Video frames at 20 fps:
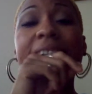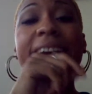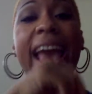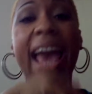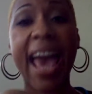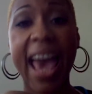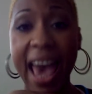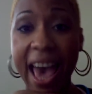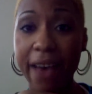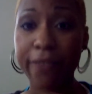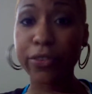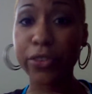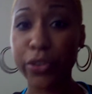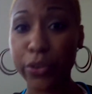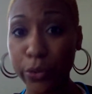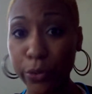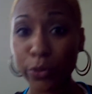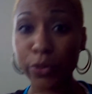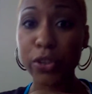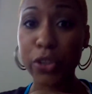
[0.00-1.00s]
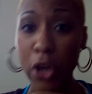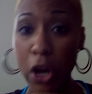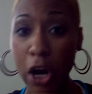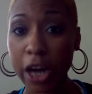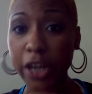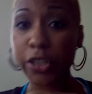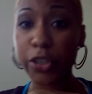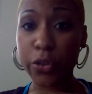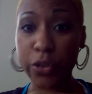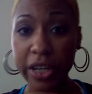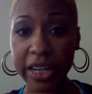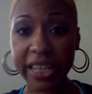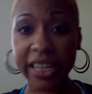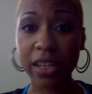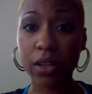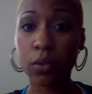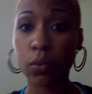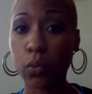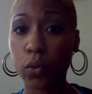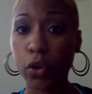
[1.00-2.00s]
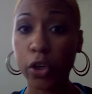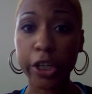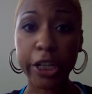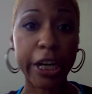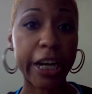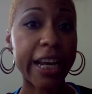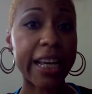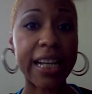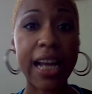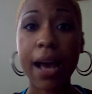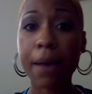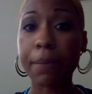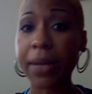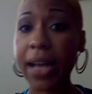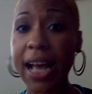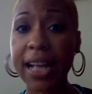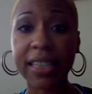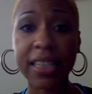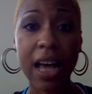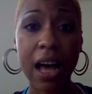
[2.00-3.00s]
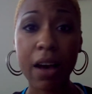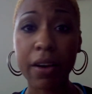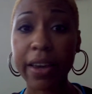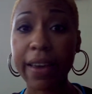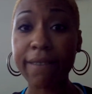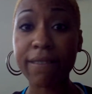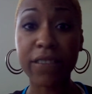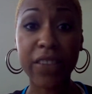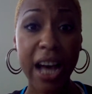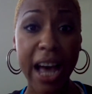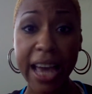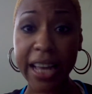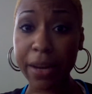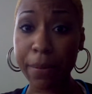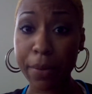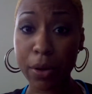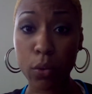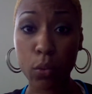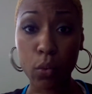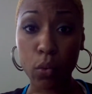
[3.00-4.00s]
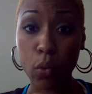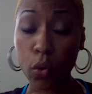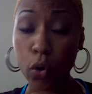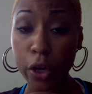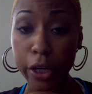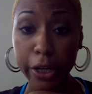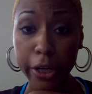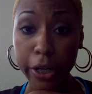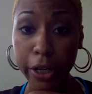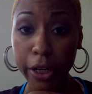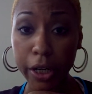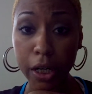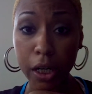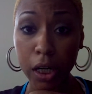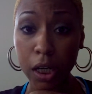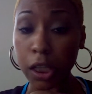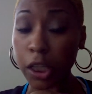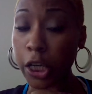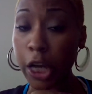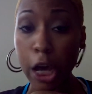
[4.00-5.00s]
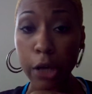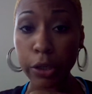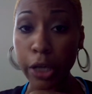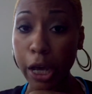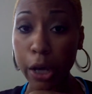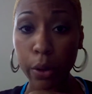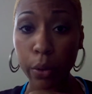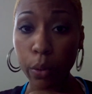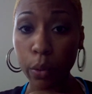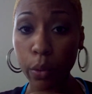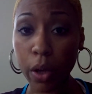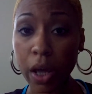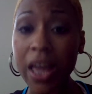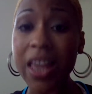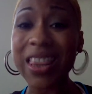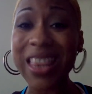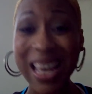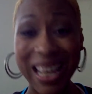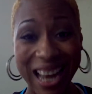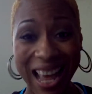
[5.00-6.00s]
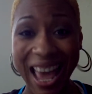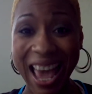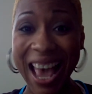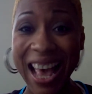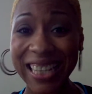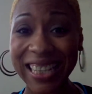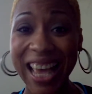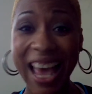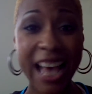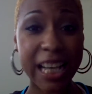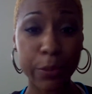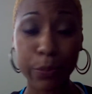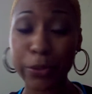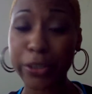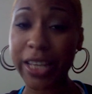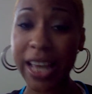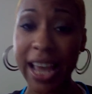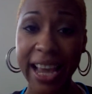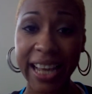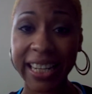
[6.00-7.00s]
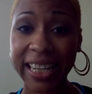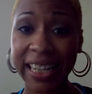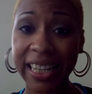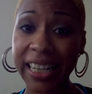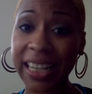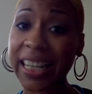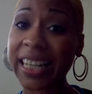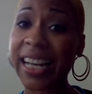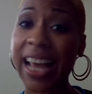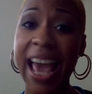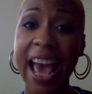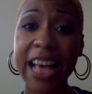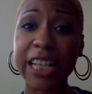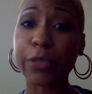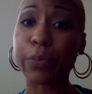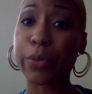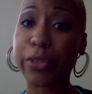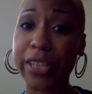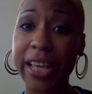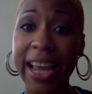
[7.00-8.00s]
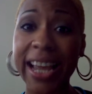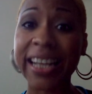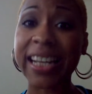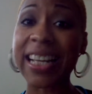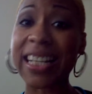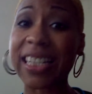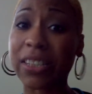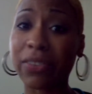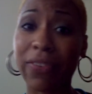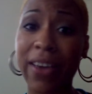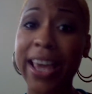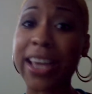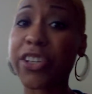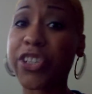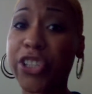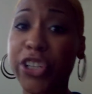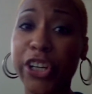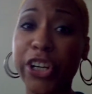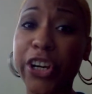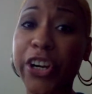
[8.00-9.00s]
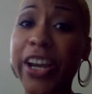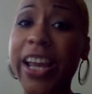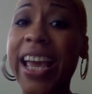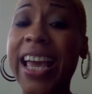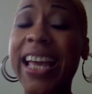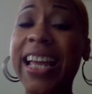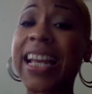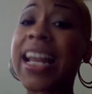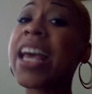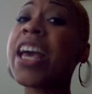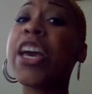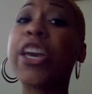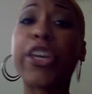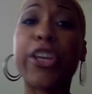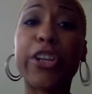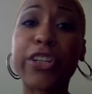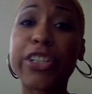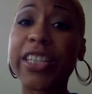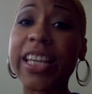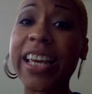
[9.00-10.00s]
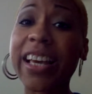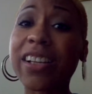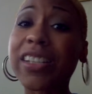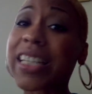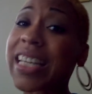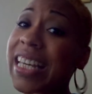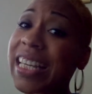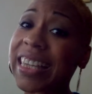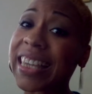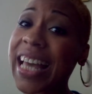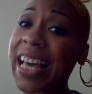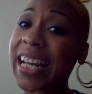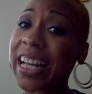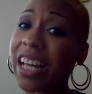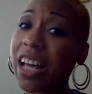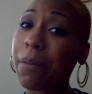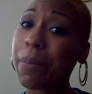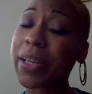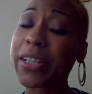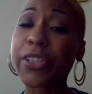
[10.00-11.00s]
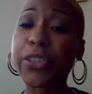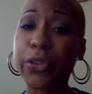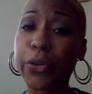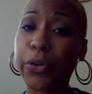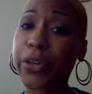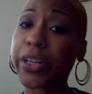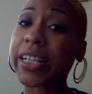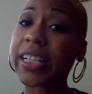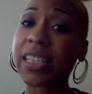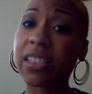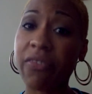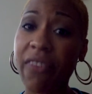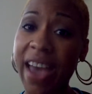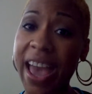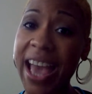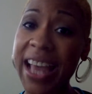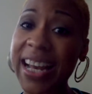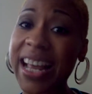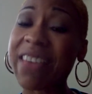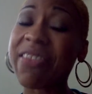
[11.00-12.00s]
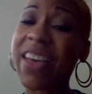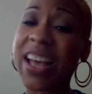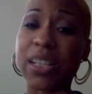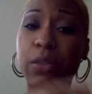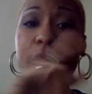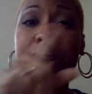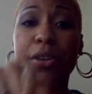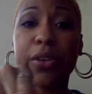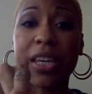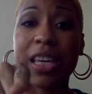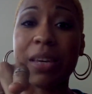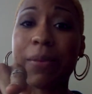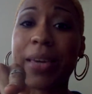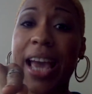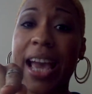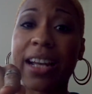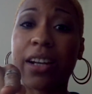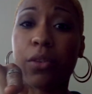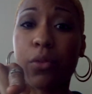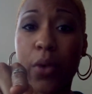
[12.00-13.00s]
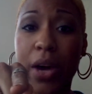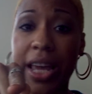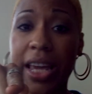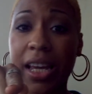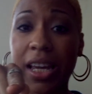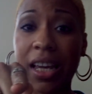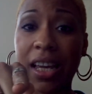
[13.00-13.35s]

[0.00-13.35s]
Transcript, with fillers: have to start drinking water and I'm not talking vitamin water. No, no that has aspartame in it, and aspartame is fake sugar, and your cells eat that up and store it as fat, and that's why you keep gaining weight.